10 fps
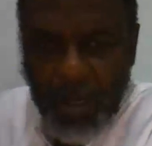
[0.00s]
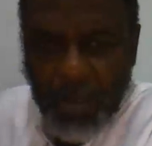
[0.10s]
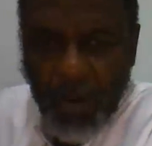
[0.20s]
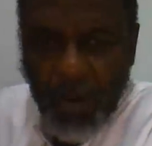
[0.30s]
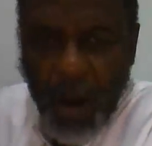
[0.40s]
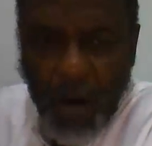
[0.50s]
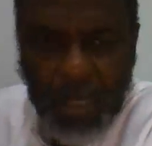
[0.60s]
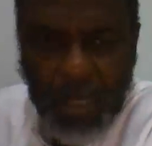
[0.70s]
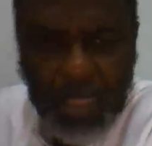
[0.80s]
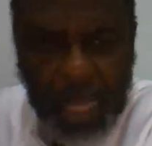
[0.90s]
So all these
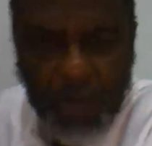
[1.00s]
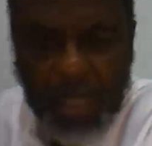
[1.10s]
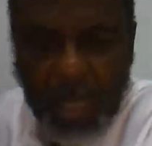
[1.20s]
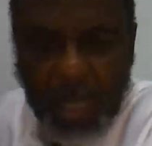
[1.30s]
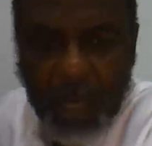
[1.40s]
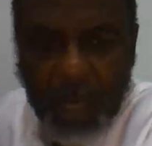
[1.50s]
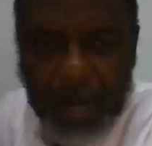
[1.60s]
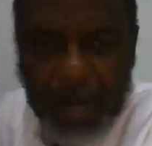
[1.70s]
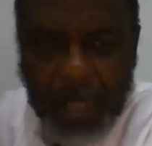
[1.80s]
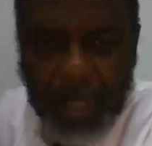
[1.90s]
things we talked about,
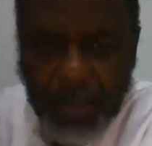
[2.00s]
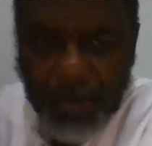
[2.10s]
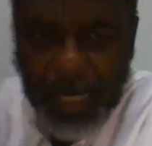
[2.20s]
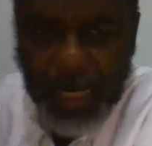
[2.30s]
the lust of the flesh,